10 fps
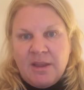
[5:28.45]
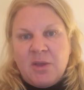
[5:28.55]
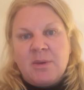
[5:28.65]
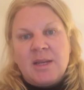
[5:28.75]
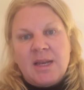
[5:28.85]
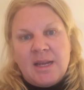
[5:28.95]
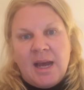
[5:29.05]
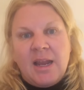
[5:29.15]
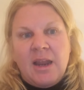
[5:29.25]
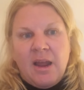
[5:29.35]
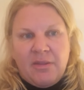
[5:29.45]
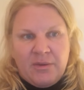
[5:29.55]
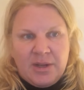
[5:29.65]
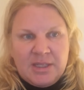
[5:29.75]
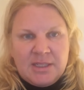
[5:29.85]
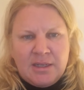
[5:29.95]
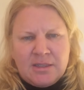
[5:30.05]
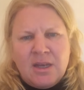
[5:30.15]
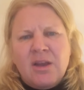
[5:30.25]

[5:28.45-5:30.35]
then you would need another consent.